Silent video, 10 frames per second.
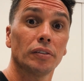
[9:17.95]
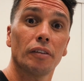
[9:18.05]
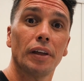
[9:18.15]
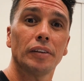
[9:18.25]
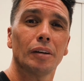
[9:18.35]
So
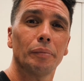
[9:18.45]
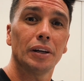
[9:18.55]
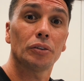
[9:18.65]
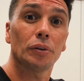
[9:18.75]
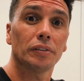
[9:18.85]
if that's something
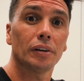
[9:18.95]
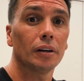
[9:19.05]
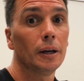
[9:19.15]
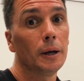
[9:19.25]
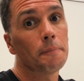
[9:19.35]
you're interested
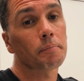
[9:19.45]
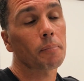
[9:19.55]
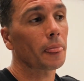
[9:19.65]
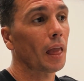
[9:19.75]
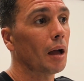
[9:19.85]

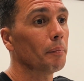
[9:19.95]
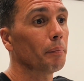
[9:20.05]
in,